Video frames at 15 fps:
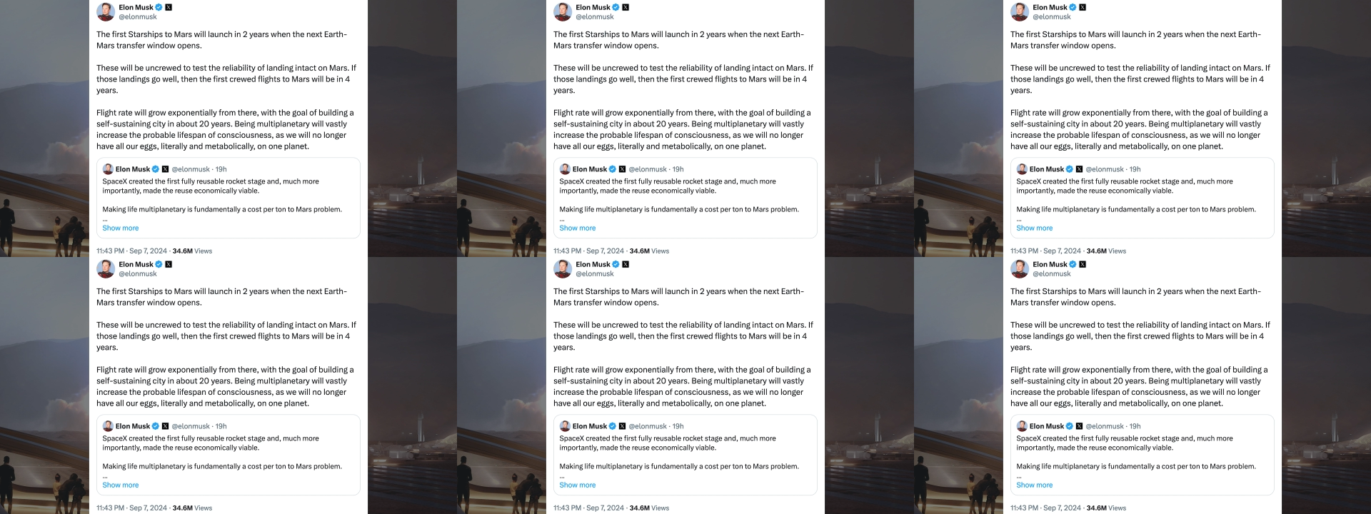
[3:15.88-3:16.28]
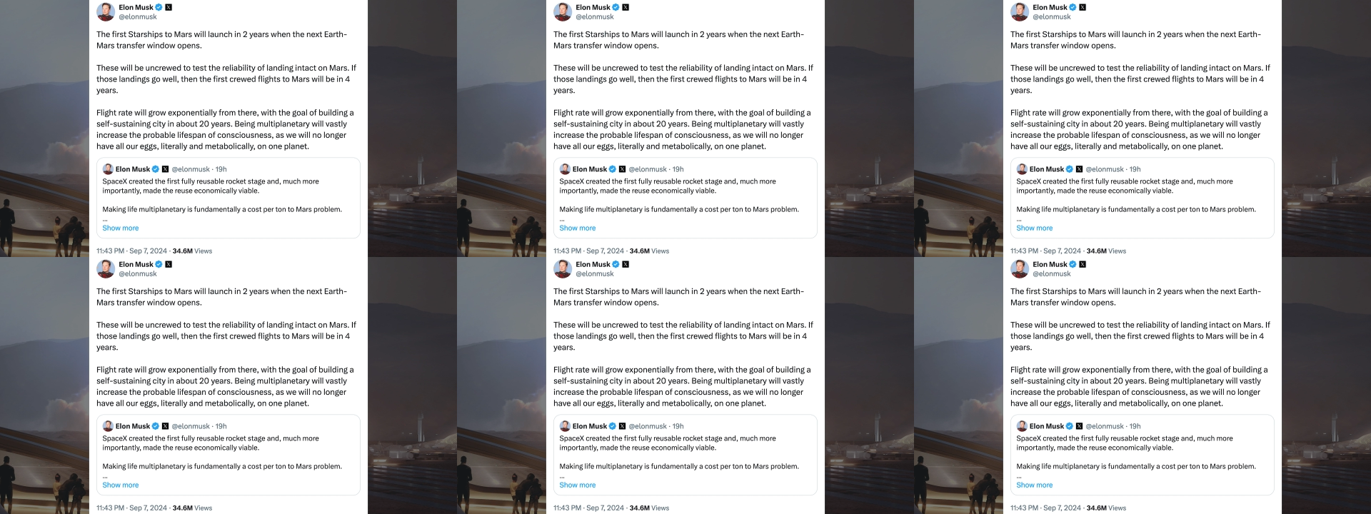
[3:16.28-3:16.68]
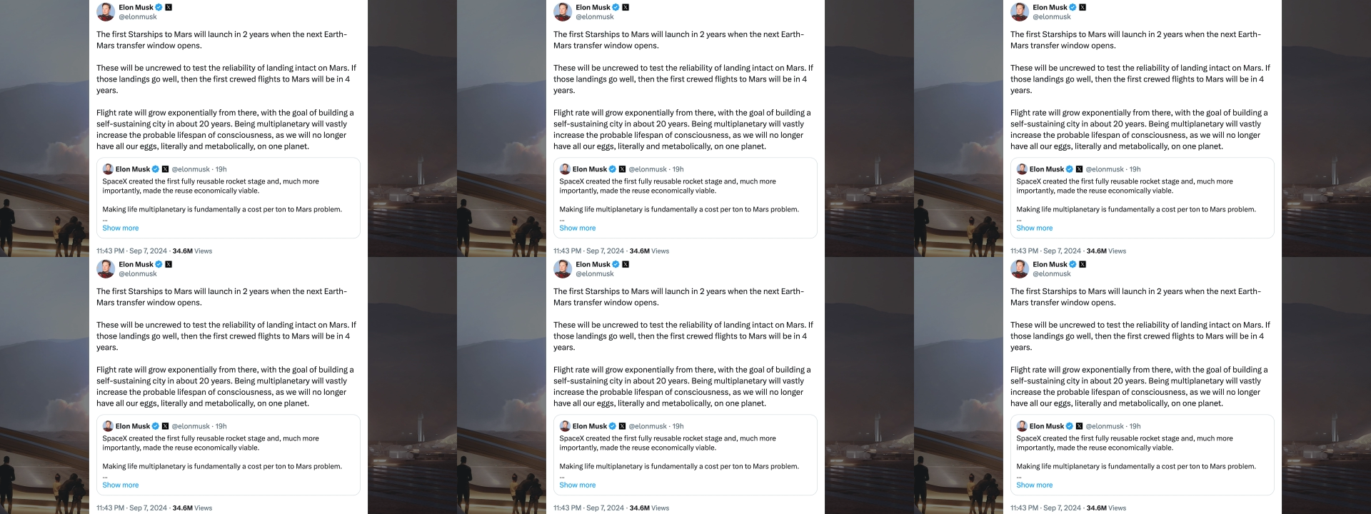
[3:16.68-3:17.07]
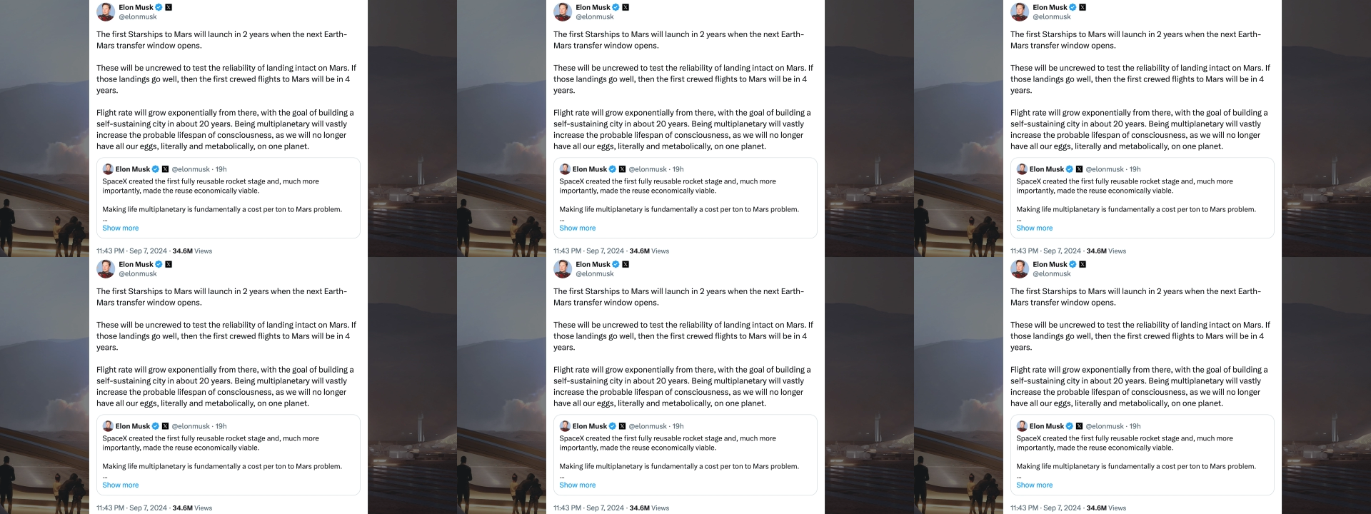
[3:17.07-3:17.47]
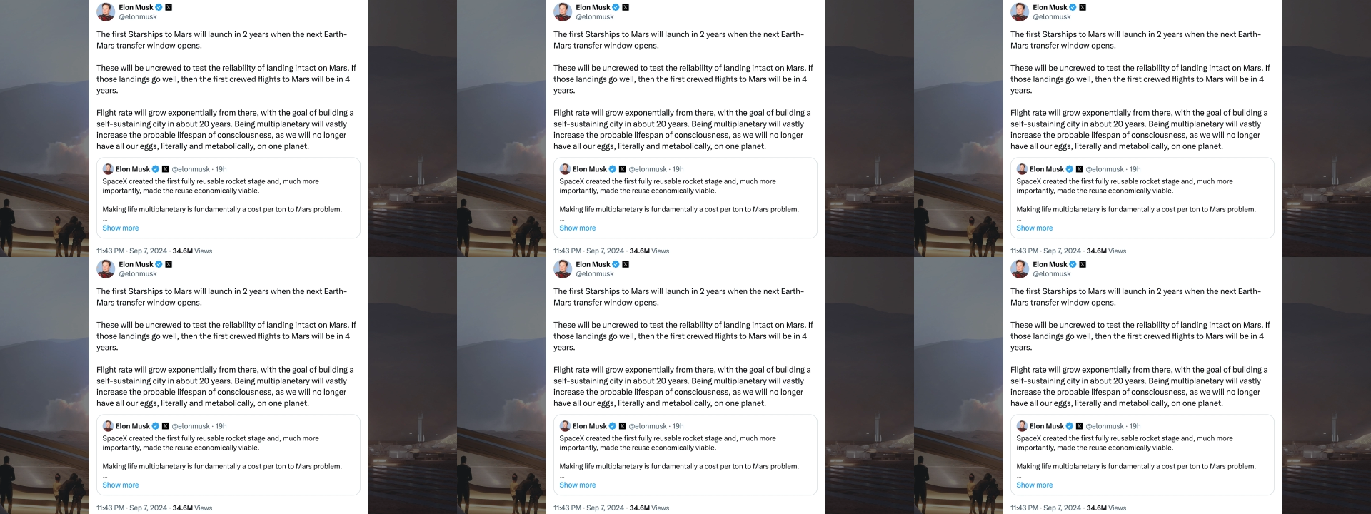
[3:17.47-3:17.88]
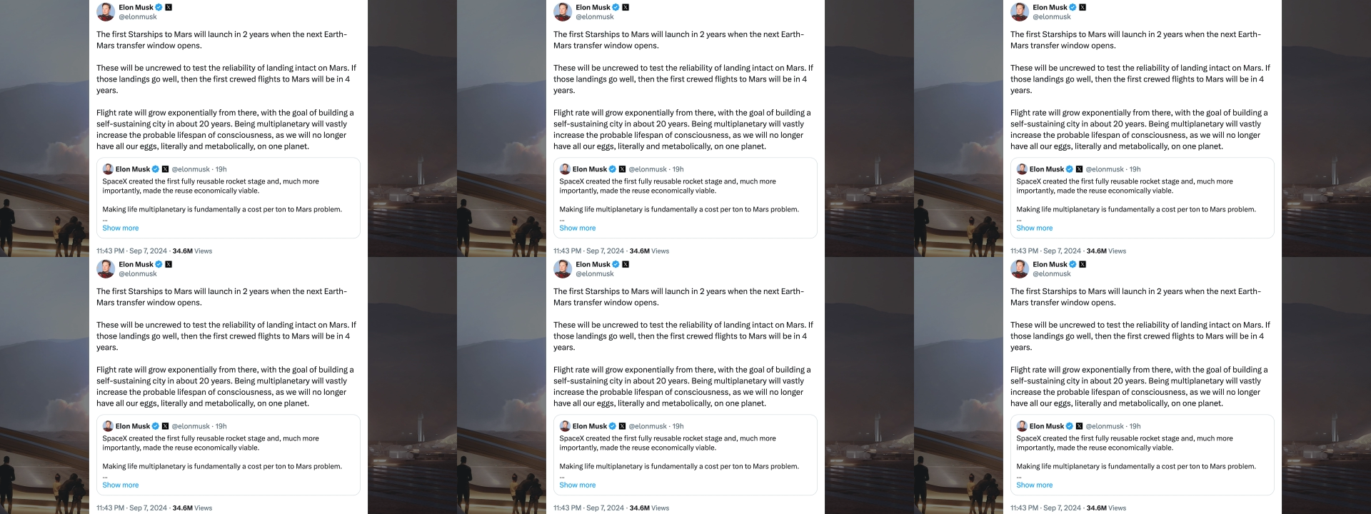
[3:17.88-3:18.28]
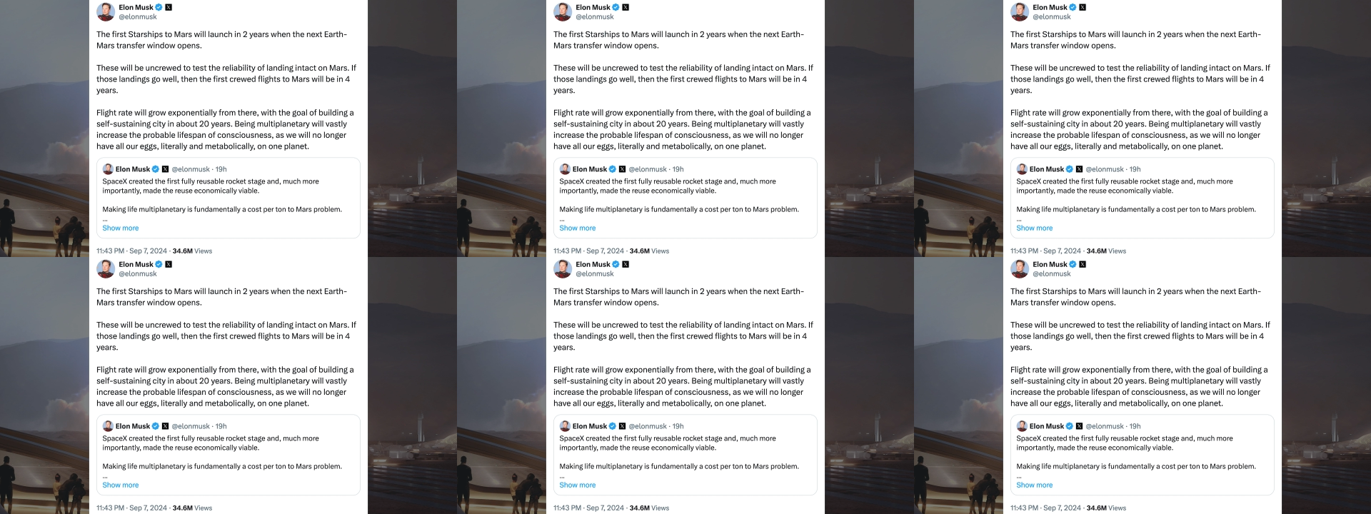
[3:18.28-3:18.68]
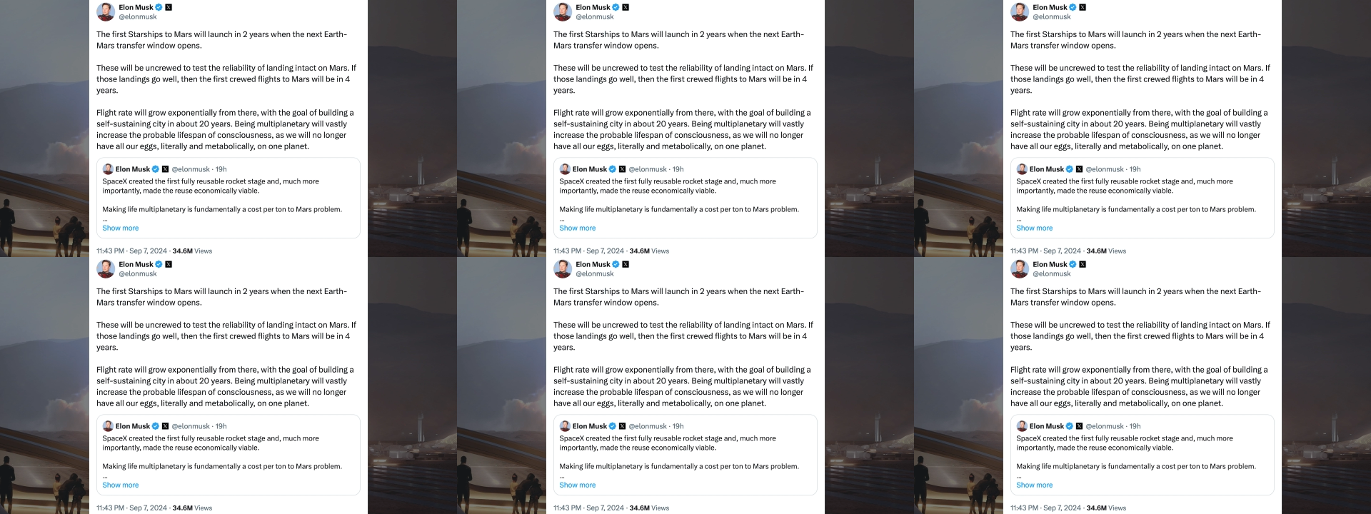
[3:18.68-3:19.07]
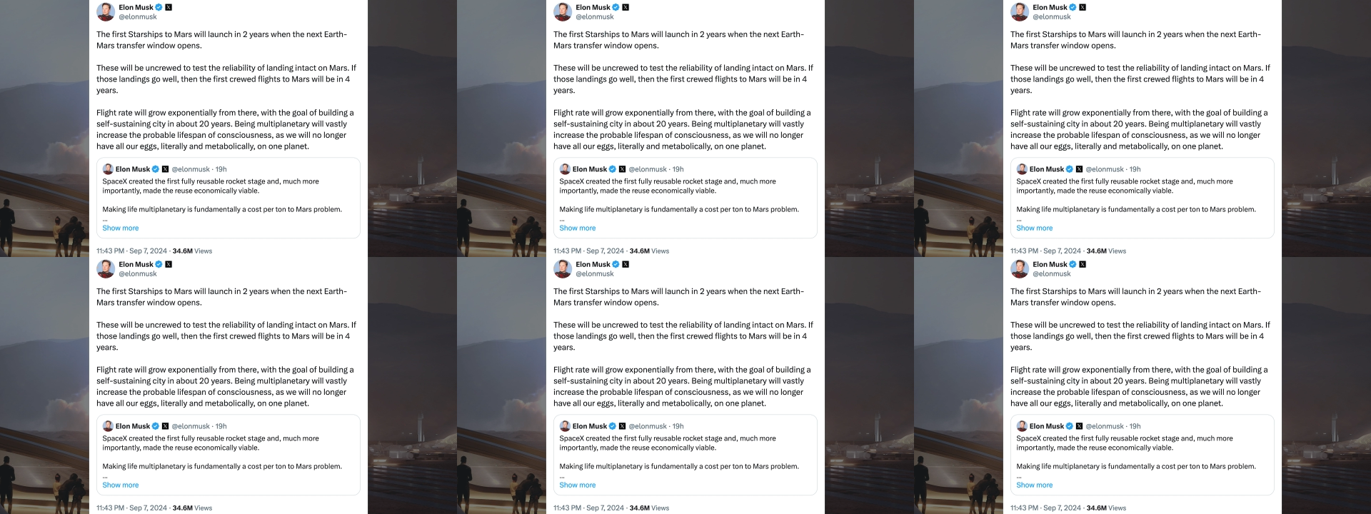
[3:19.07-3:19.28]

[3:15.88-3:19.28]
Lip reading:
(no speaker visible)